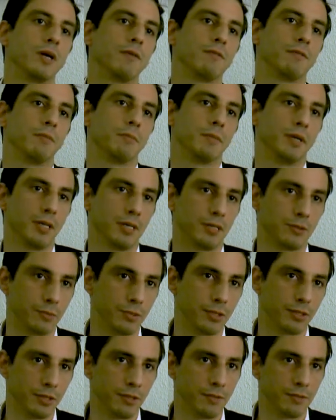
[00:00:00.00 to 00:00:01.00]
have the biggest
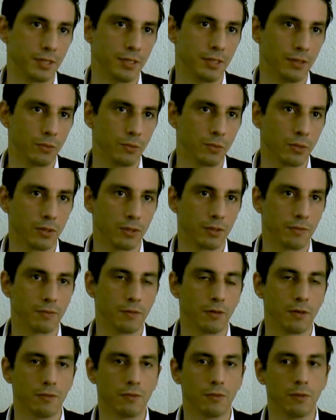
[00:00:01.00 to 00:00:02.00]
reserves in the world of,
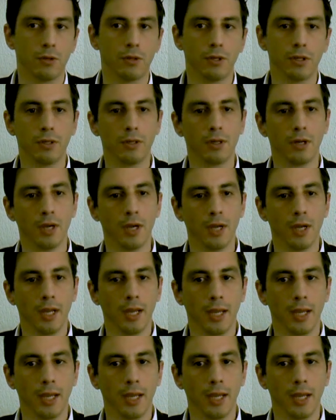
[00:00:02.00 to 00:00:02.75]
of oil.